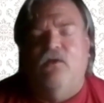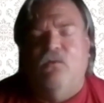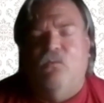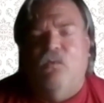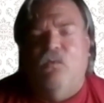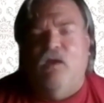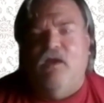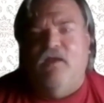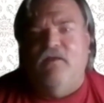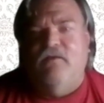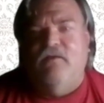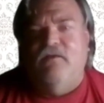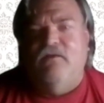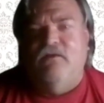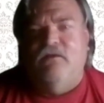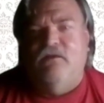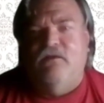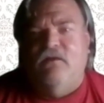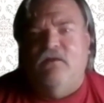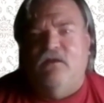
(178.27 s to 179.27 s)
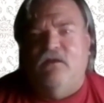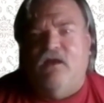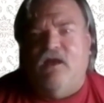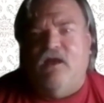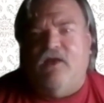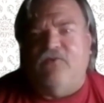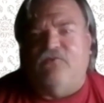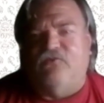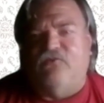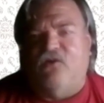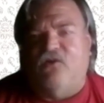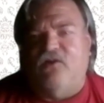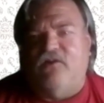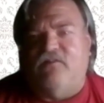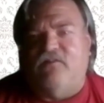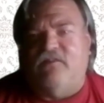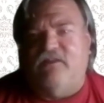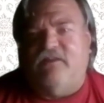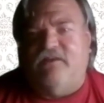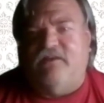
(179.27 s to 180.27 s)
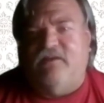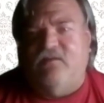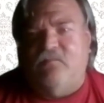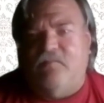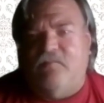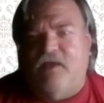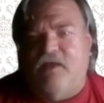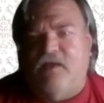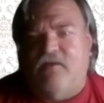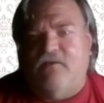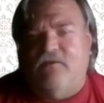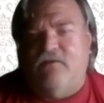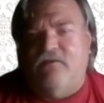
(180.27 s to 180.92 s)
when I started thinking about